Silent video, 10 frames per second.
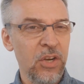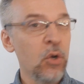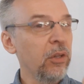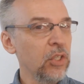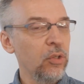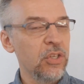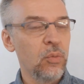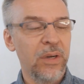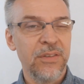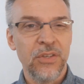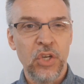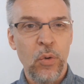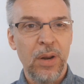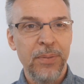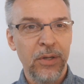And you can only do this once. You
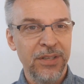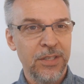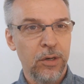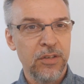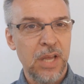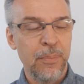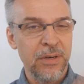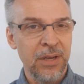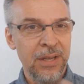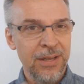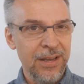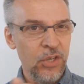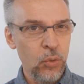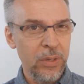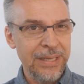don't want to peel these stickers up and,
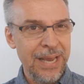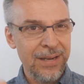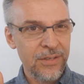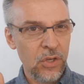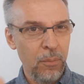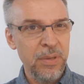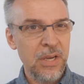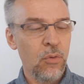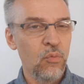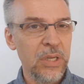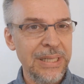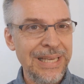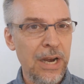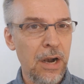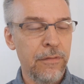and do it again. So be
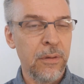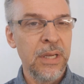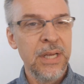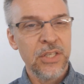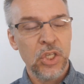really careful.